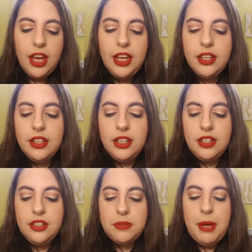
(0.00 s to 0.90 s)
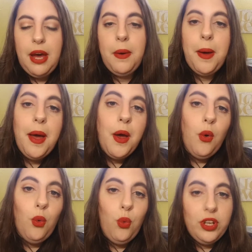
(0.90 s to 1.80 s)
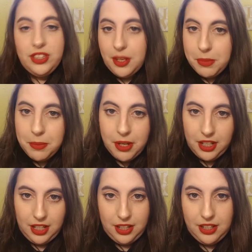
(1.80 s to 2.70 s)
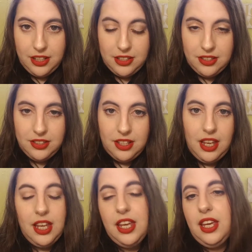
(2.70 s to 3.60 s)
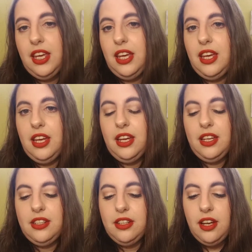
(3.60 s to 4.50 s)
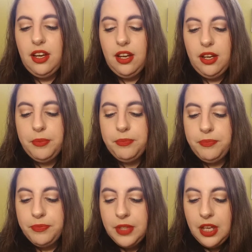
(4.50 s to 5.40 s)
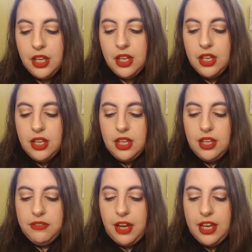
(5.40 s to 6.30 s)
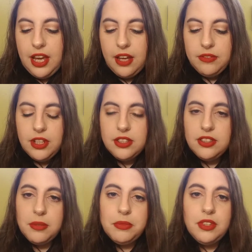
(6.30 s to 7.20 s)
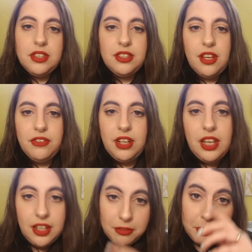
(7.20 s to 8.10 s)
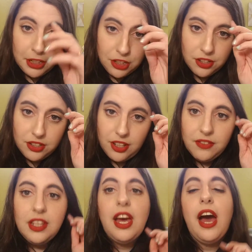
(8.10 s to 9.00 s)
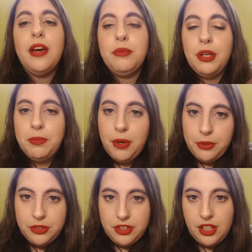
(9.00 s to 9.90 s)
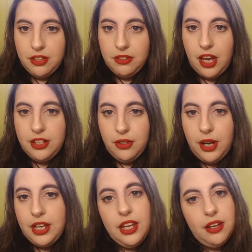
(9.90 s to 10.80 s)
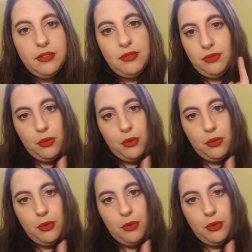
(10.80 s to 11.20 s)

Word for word: and it is about what's on my bucket list and um, if I have done some of this stuff and I have pictures of it, I will post it. I know I have